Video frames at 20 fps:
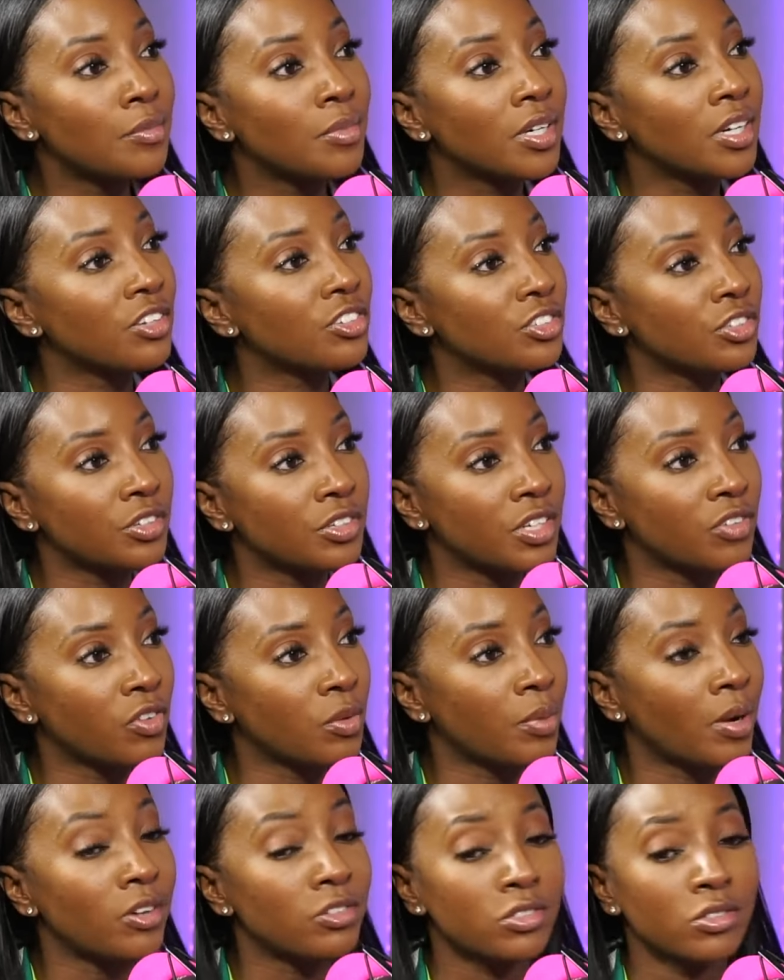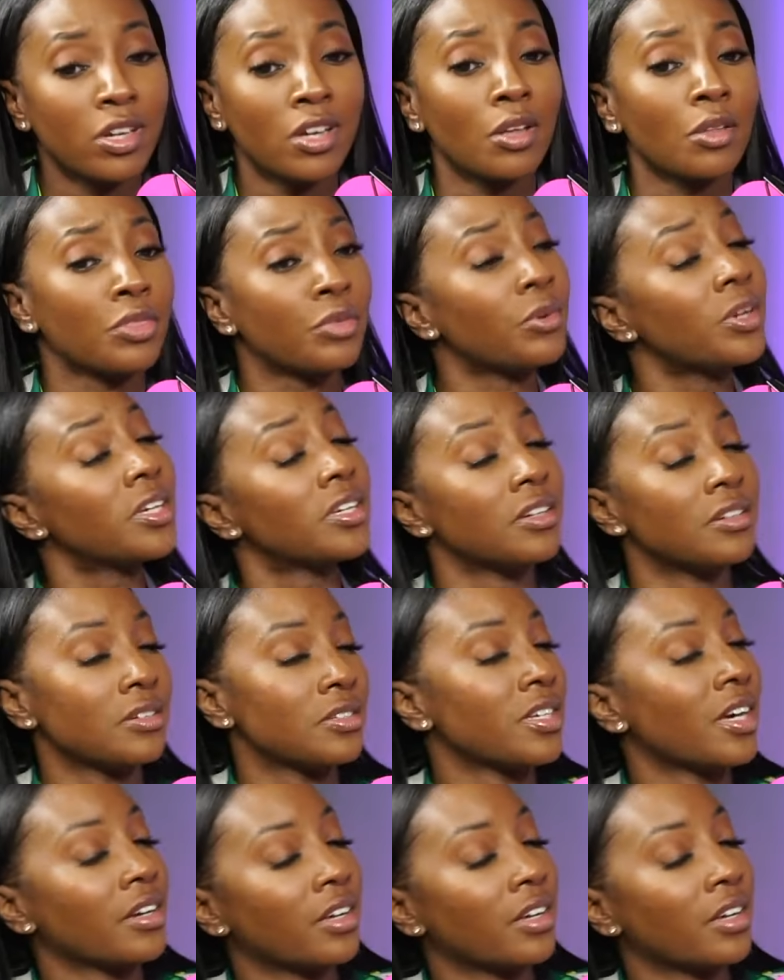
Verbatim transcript: because you're a different person. Hell, three years down